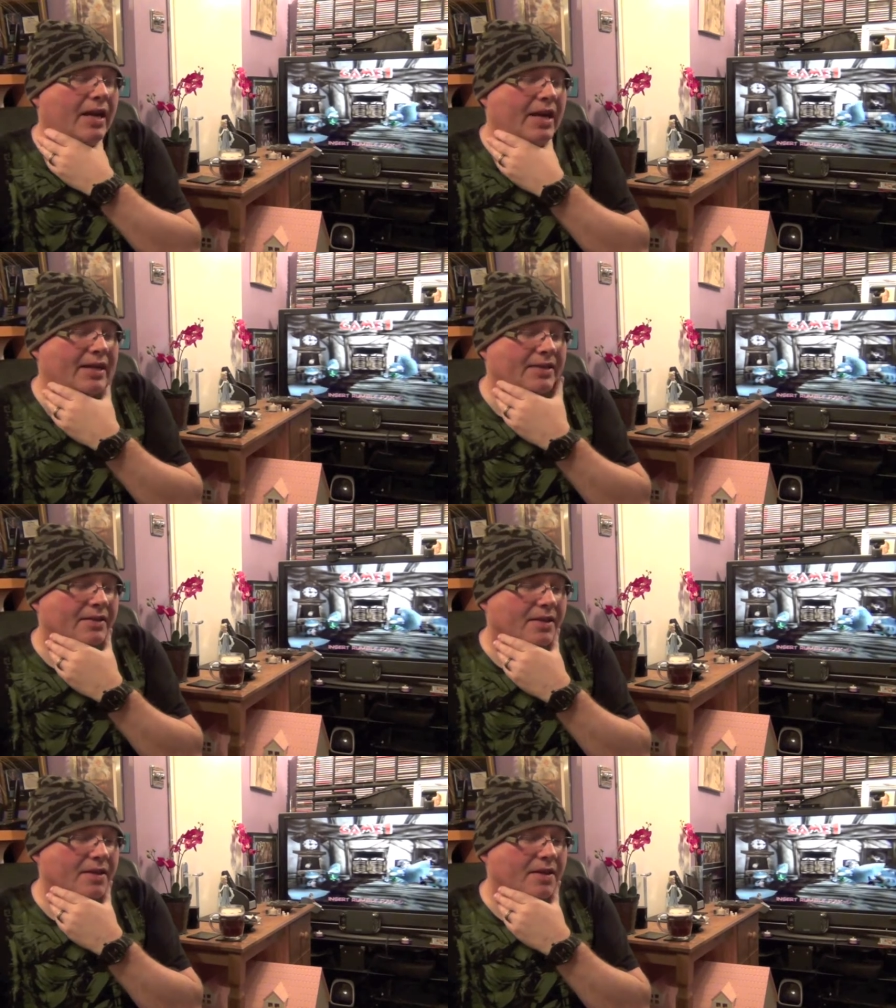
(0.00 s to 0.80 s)

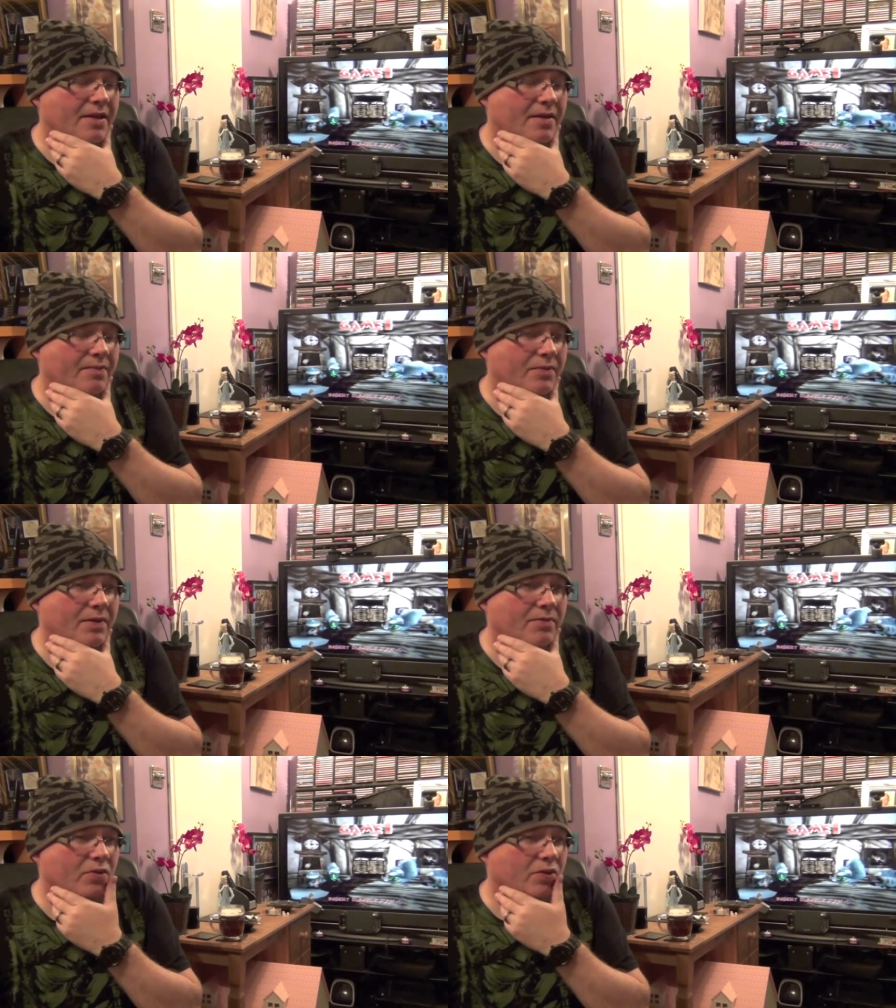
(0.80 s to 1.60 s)
And I'm
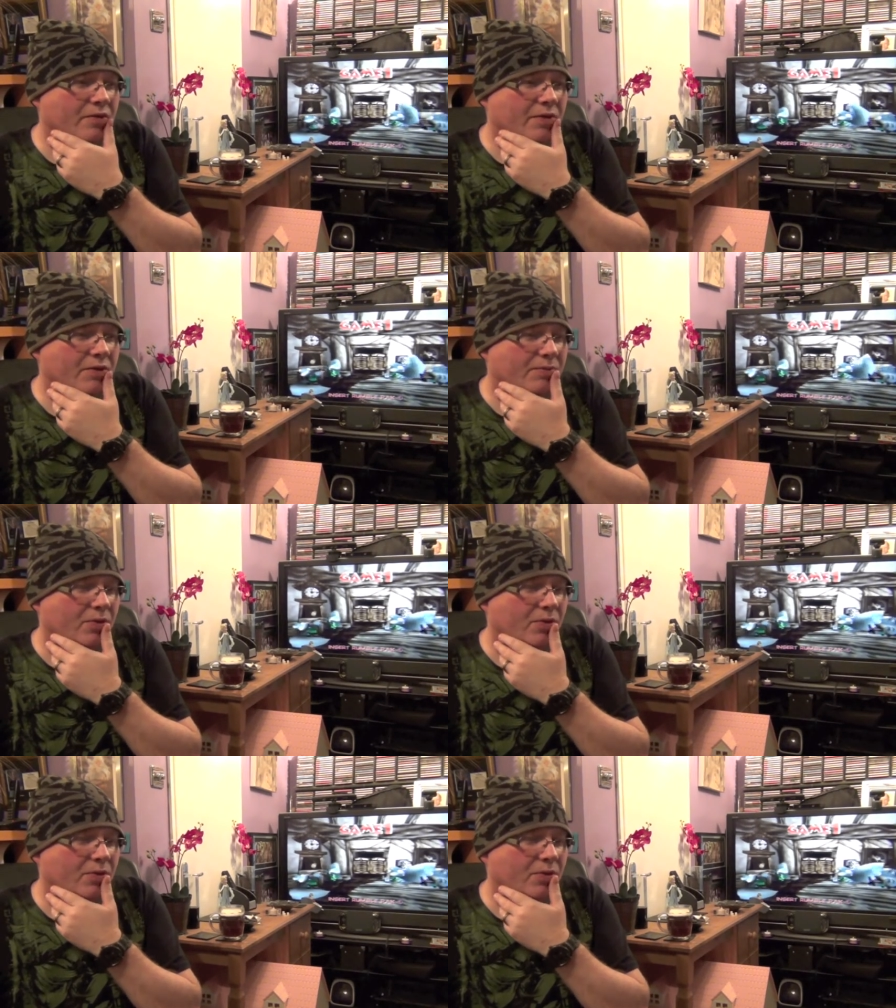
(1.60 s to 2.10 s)
not sure if it was